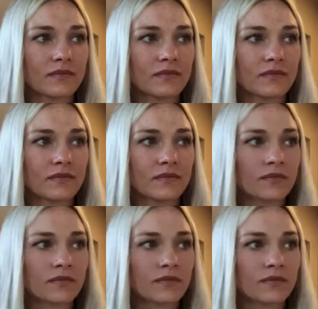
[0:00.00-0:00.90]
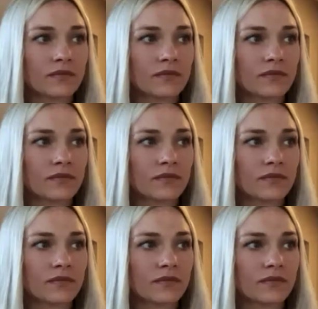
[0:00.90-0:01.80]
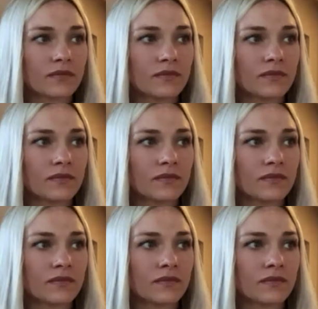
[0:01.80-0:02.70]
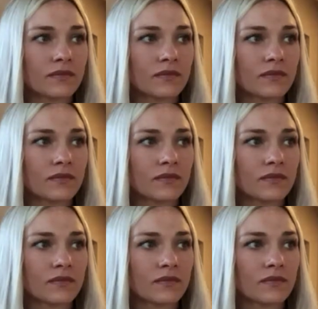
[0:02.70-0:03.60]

(silent)